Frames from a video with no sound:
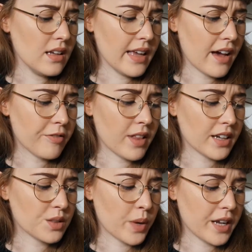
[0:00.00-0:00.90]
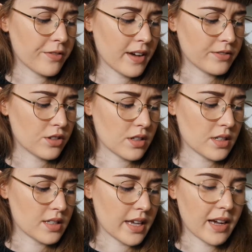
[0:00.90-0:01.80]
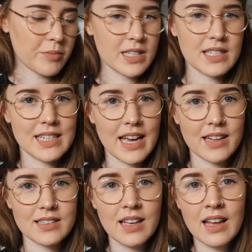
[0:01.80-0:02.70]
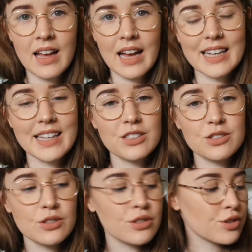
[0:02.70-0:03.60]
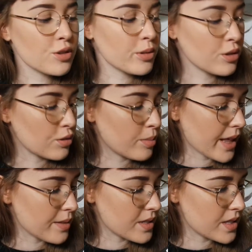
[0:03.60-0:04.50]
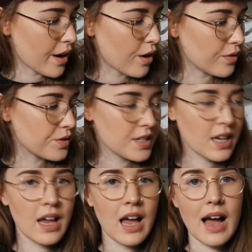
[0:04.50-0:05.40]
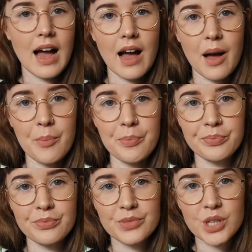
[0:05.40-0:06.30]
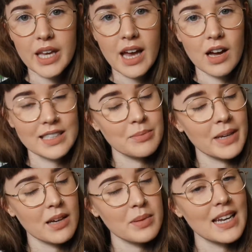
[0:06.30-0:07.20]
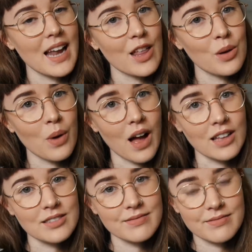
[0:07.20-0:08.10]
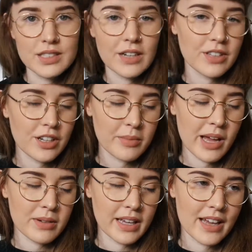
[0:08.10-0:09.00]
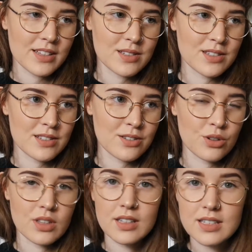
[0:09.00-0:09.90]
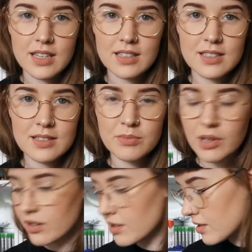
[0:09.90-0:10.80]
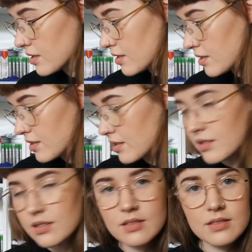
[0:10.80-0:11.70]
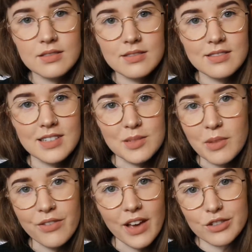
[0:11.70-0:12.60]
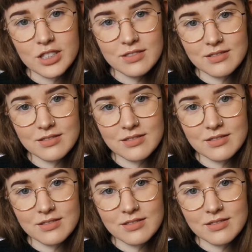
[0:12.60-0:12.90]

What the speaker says: yeah, for like $25 they come with a stand, and they do look super cool by themselves. So yeah, I did pick up another one. You're definitely going to be able to guess who this is because he's my favourite.